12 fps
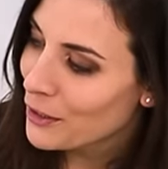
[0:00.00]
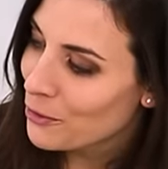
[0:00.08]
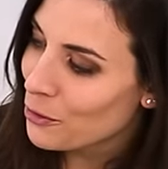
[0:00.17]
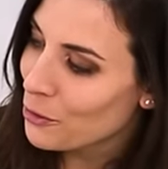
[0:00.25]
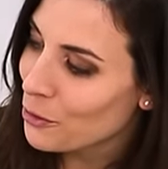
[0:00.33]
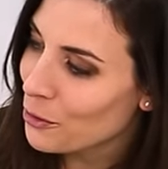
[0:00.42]

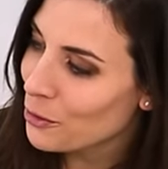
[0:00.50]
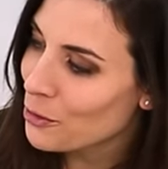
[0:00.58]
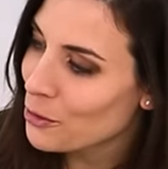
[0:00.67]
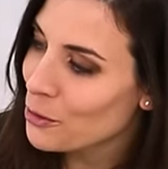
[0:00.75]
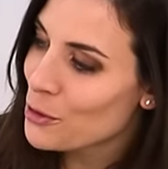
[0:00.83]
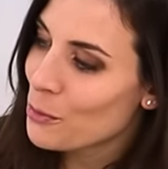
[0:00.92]
to
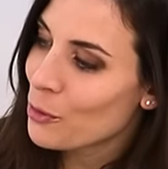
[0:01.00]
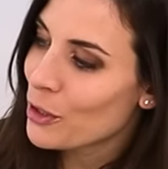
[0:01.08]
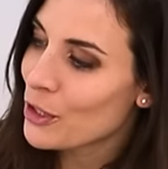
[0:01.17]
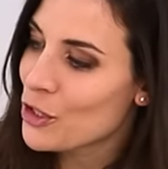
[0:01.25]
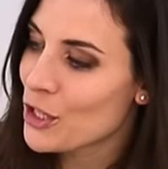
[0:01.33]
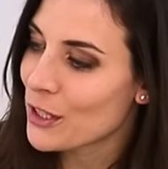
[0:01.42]
do
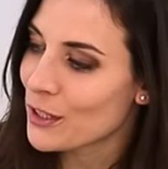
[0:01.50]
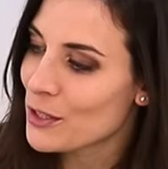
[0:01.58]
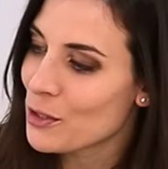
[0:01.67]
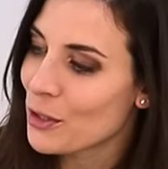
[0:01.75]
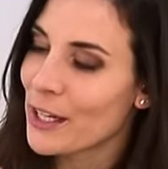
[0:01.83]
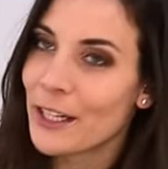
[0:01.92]
smaller chunks,
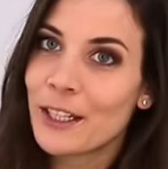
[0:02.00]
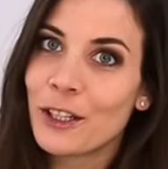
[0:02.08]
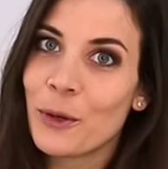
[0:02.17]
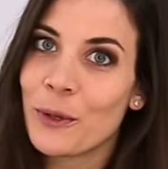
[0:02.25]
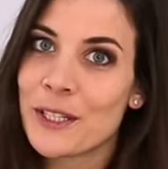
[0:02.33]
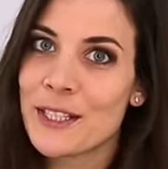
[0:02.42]
so like
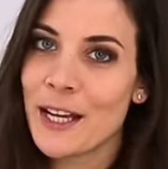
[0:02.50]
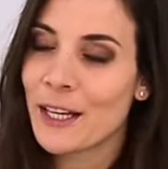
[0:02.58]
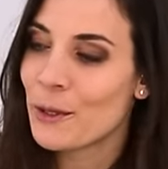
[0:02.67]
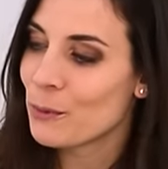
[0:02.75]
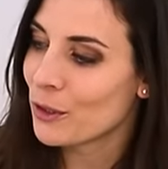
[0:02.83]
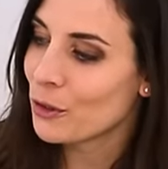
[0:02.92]
know
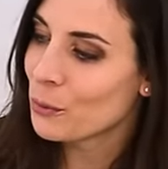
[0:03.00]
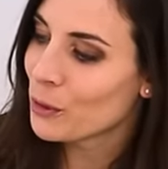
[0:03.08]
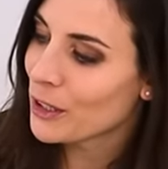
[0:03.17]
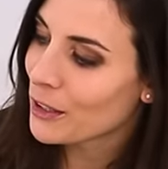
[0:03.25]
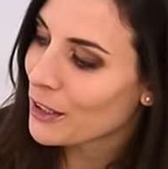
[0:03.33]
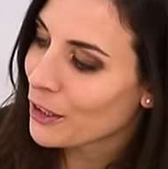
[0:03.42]
exactly what you're
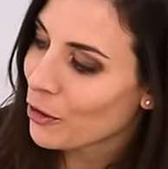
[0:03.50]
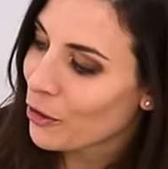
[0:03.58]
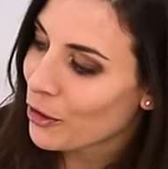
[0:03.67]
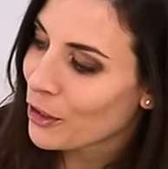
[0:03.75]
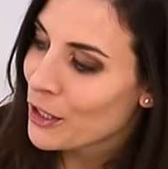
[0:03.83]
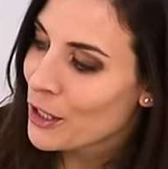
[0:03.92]
working on.